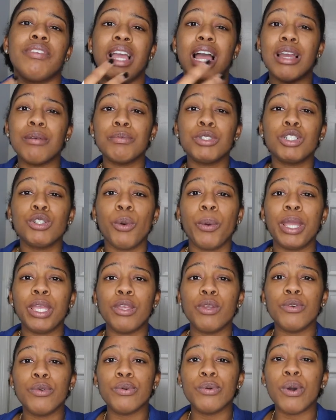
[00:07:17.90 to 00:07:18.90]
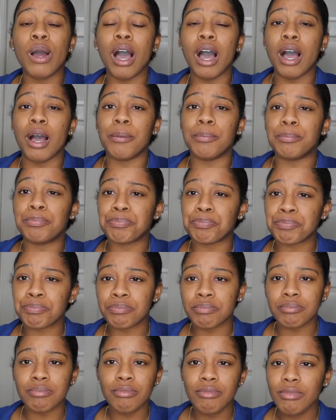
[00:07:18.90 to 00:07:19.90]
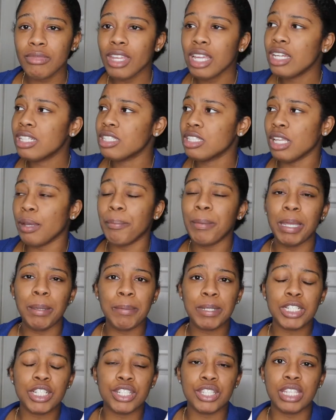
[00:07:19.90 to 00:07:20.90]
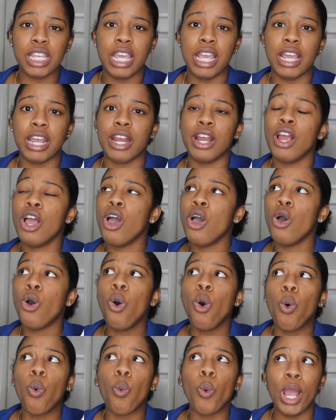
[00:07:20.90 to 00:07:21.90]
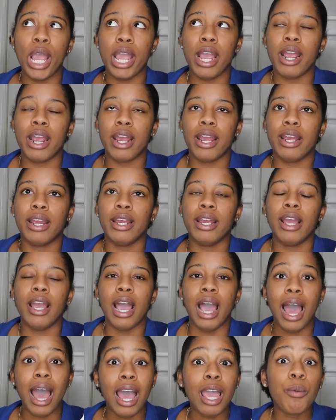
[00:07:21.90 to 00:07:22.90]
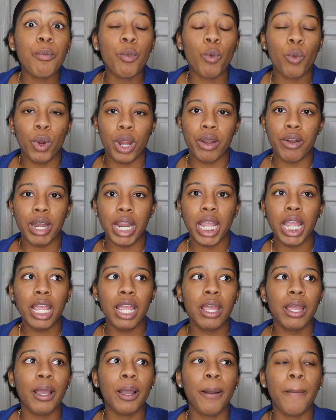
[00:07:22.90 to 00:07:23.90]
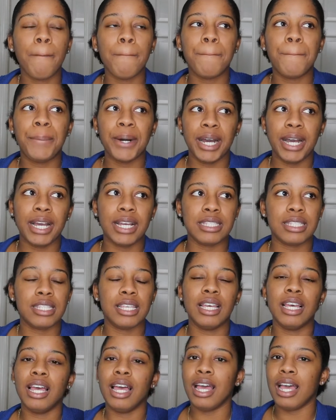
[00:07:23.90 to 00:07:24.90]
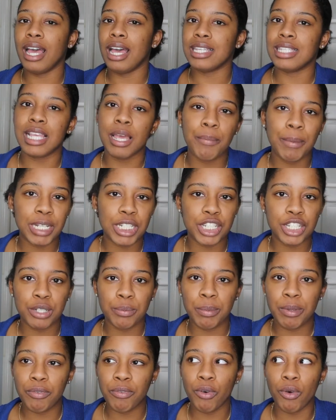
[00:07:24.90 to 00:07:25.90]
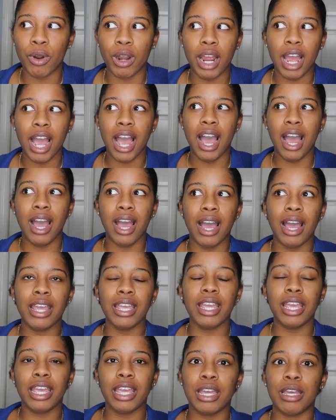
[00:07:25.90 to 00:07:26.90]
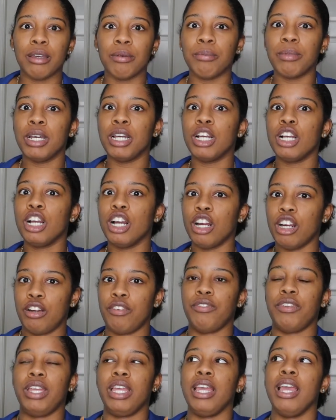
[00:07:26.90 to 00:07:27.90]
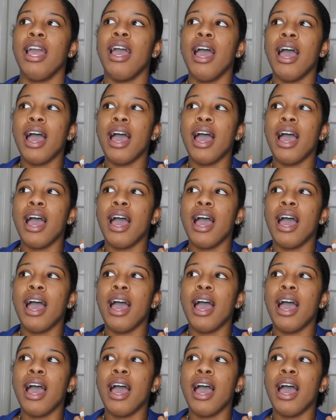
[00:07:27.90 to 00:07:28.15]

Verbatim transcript: I'm showing you some images here where I'm wearing it, but as I mentioned before, I am curvy.